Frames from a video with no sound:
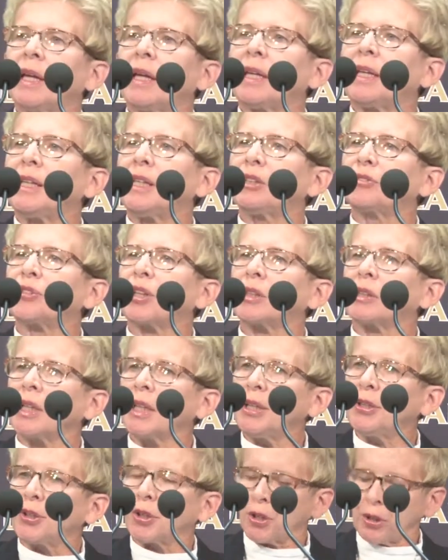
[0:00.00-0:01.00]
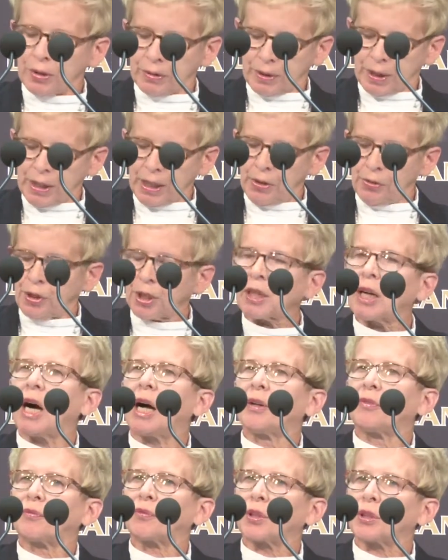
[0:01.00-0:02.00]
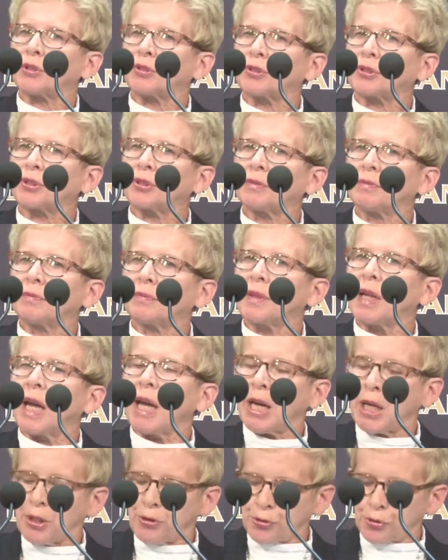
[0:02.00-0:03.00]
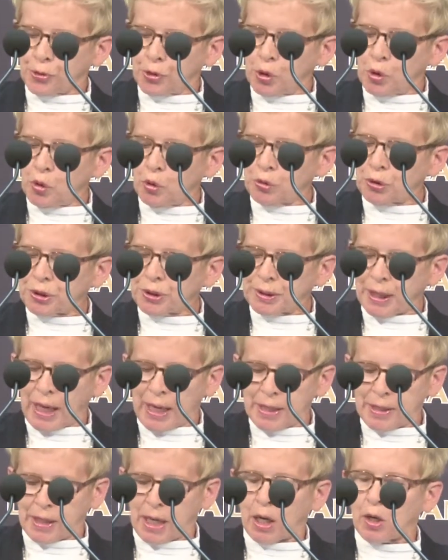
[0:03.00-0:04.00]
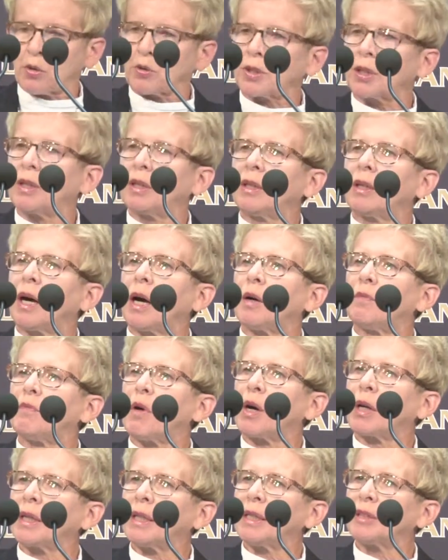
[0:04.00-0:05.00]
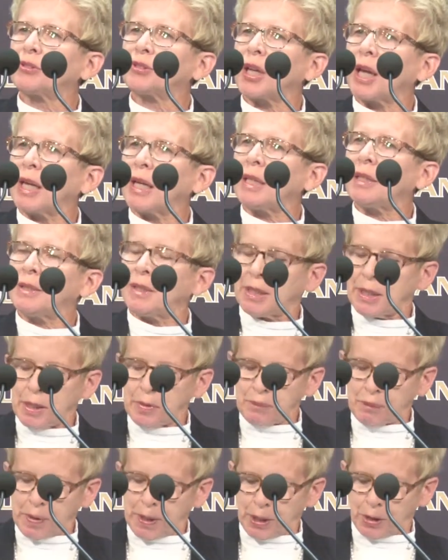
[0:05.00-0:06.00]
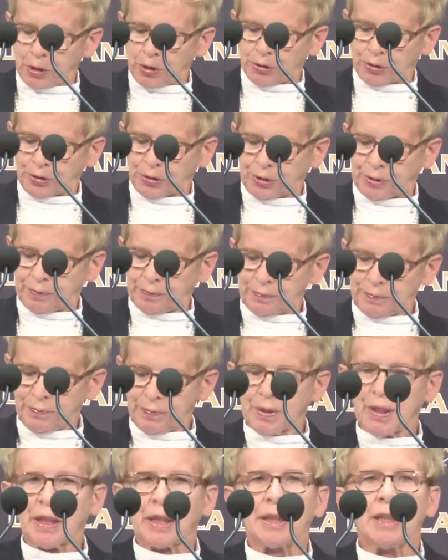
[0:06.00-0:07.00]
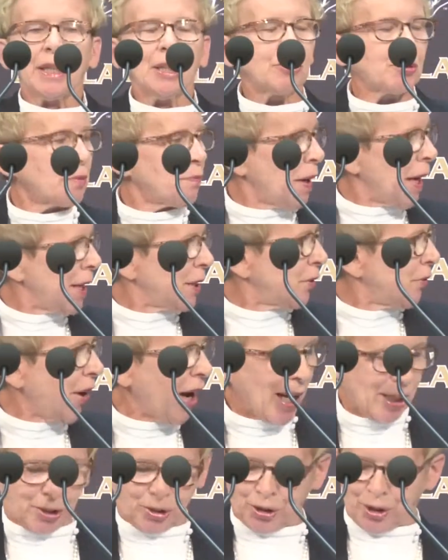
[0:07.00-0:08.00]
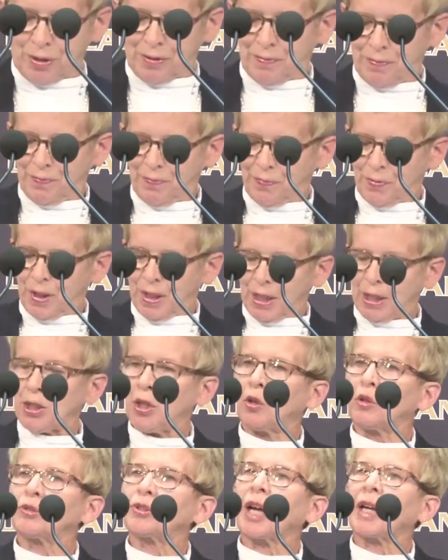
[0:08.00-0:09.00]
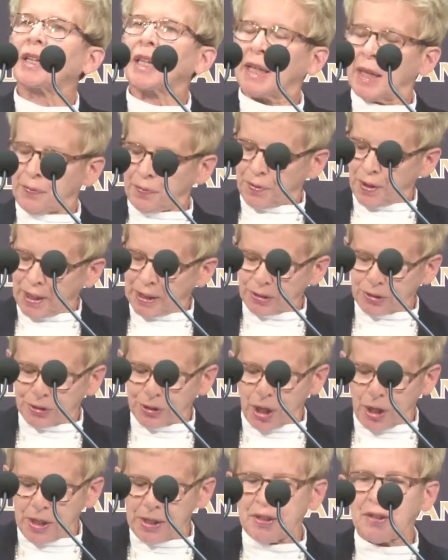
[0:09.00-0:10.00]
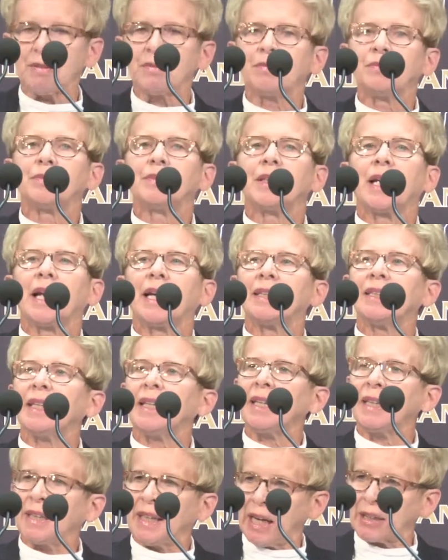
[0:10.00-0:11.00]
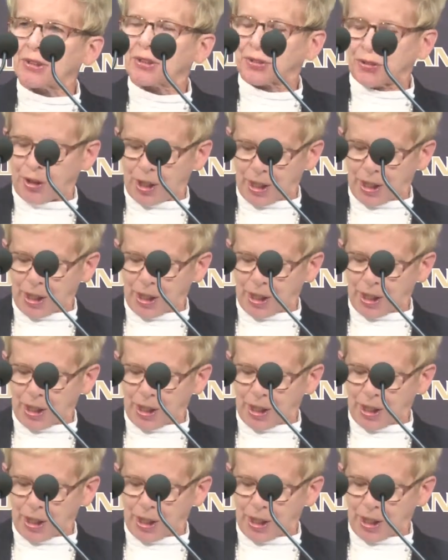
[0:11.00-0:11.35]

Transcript: He is a leader in the conference, a true standout among his AD peers. And he's a man of action. He knows how to get things done, and he gets